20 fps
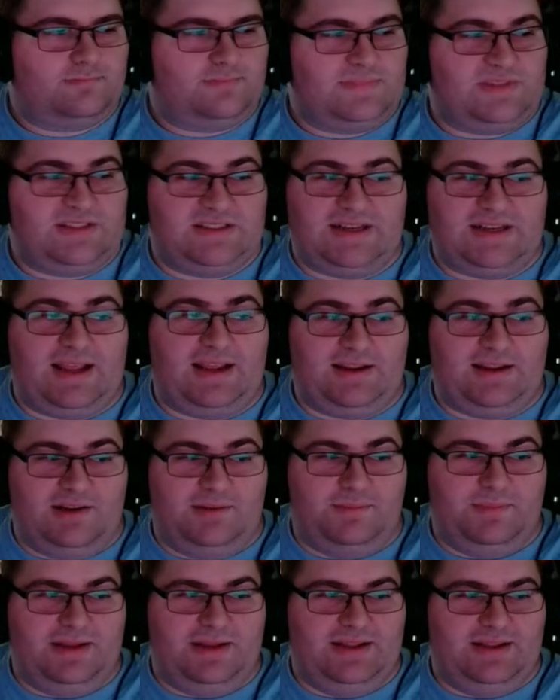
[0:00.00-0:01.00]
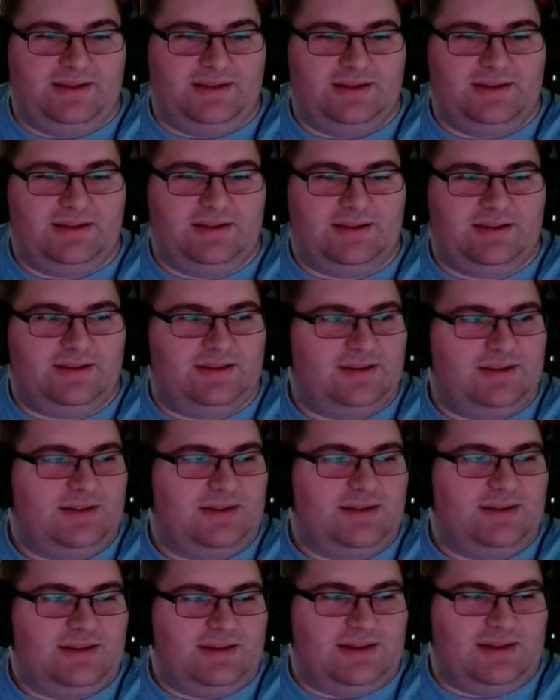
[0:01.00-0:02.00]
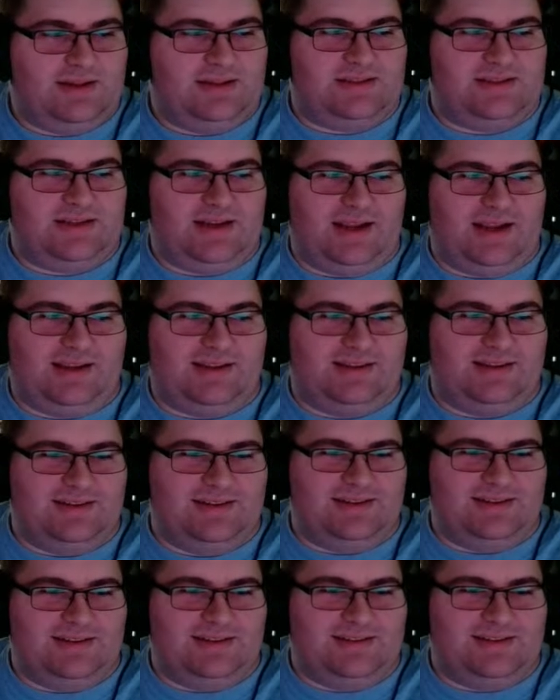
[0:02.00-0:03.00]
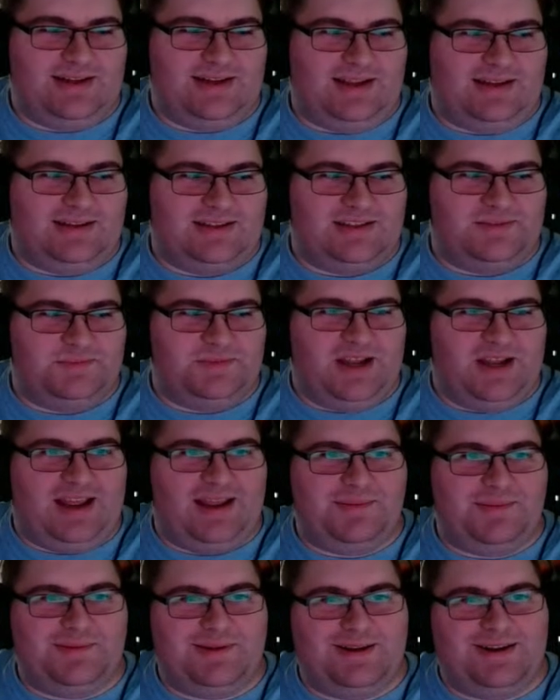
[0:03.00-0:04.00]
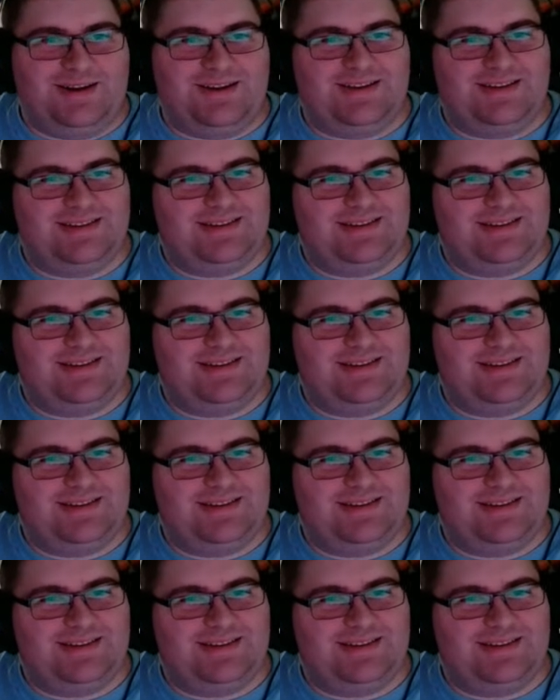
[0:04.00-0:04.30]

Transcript: It's taking a minute. It's taking some time there.